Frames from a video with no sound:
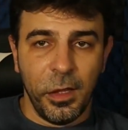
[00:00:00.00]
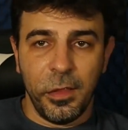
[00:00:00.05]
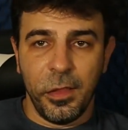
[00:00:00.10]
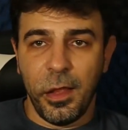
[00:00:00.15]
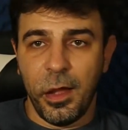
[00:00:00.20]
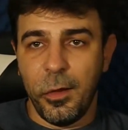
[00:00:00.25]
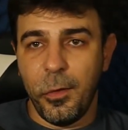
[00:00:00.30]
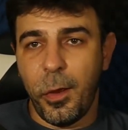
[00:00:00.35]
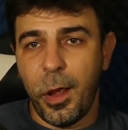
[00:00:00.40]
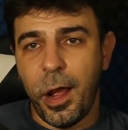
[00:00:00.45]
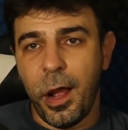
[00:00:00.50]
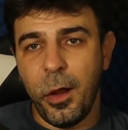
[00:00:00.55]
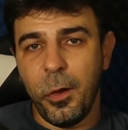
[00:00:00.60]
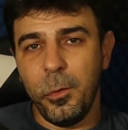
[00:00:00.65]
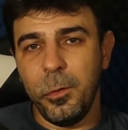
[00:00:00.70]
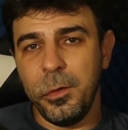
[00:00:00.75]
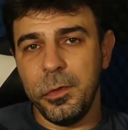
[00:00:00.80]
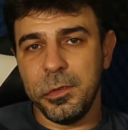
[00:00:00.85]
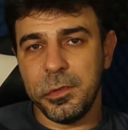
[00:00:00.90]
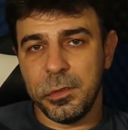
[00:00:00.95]
Now,
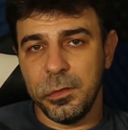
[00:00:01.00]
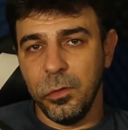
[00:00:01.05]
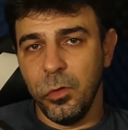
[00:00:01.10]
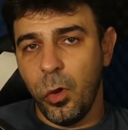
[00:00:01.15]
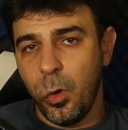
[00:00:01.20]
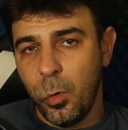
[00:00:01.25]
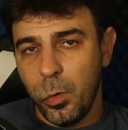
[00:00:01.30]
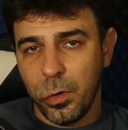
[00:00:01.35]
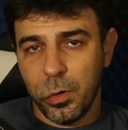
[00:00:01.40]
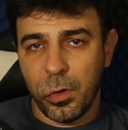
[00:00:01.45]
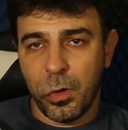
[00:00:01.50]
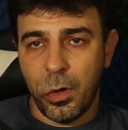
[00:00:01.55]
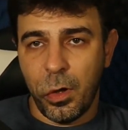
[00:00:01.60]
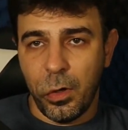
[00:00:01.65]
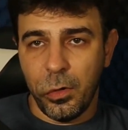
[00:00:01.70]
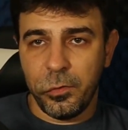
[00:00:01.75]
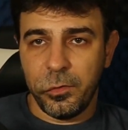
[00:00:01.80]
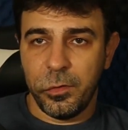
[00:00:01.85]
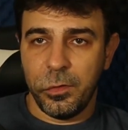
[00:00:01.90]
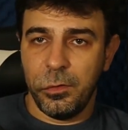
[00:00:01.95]
how is lower
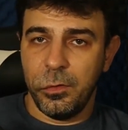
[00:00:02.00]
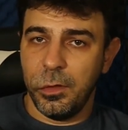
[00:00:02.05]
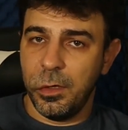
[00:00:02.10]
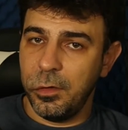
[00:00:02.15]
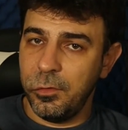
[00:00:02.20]
cost